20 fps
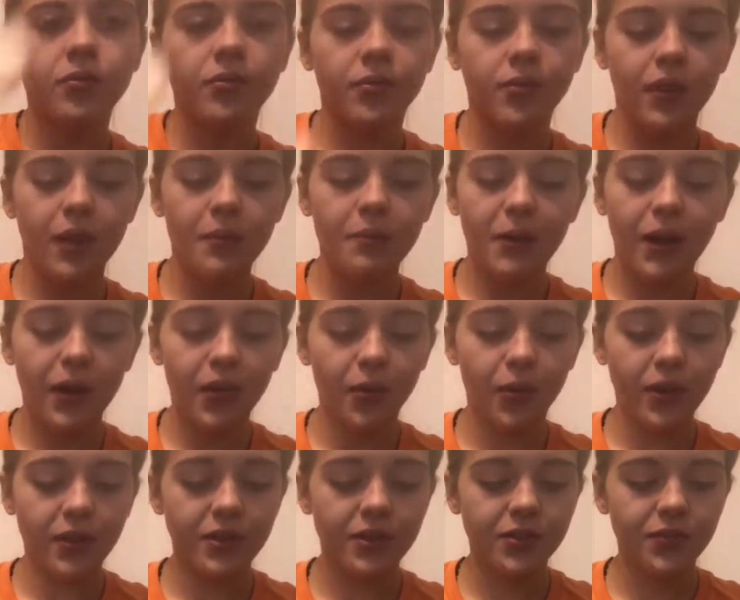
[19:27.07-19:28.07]
And by the way,
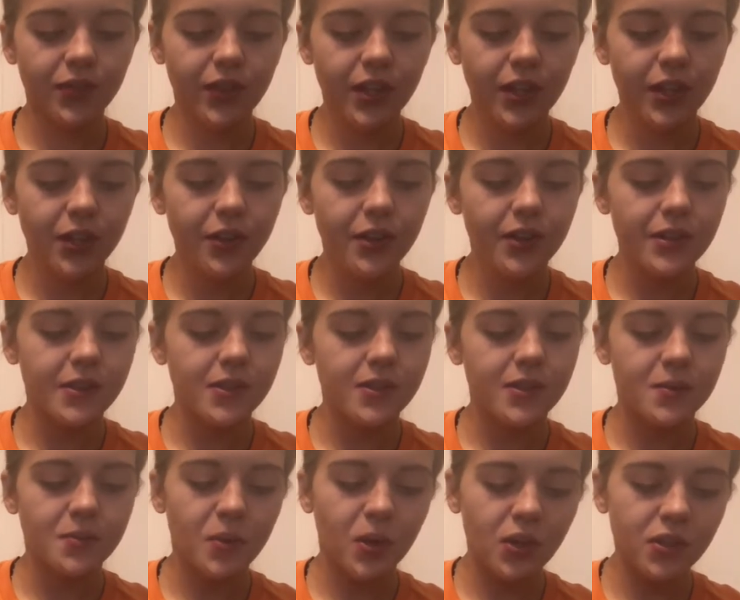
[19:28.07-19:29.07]
this video isn't
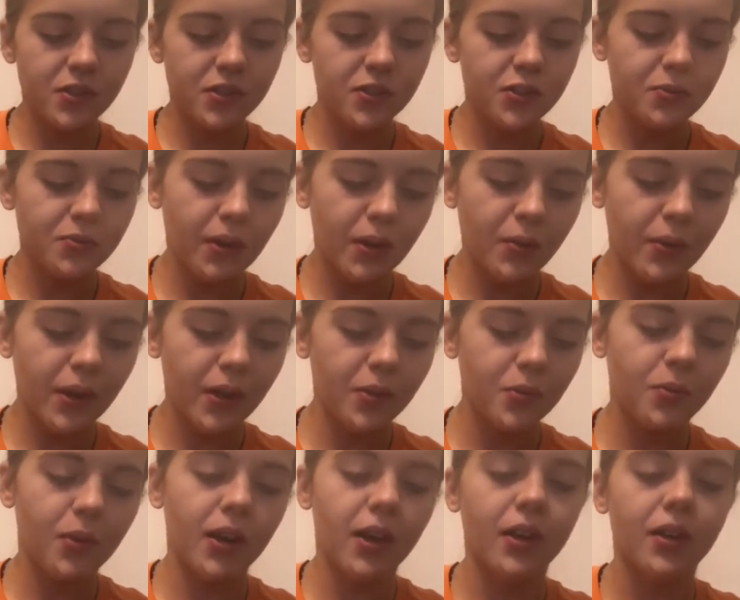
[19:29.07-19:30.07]
sponsored by Wet n
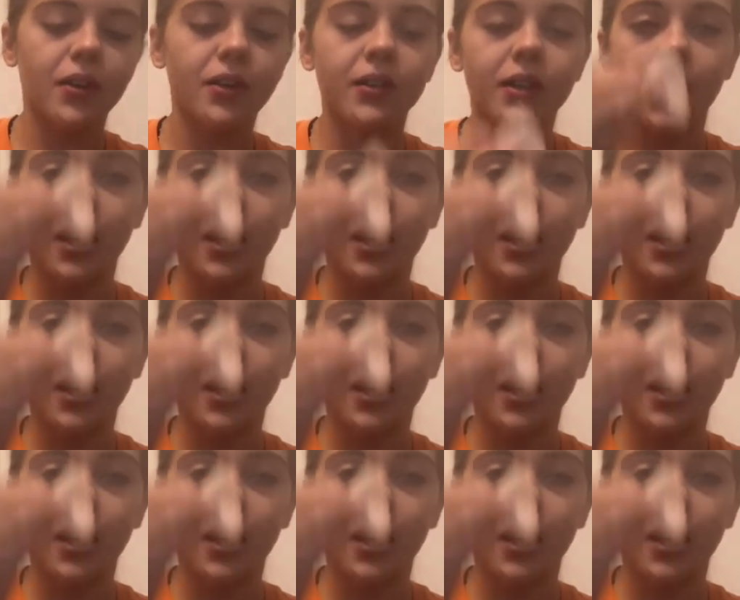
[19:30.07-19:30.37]
Wild.